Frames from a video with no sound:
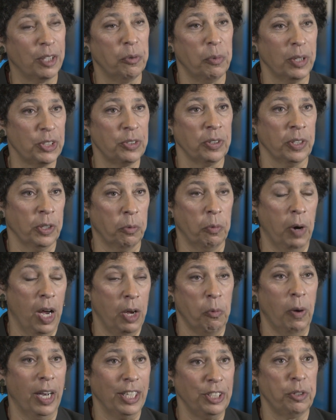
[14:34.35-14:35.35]
You know, what's, you know,
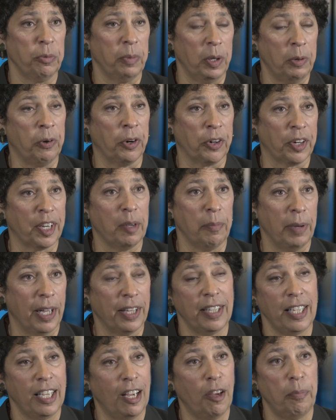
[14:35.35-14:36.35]
why, why, should we worry
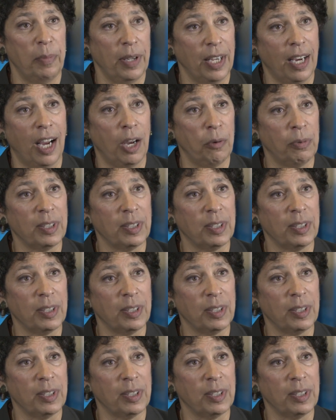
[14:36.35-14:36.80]
about the FBI?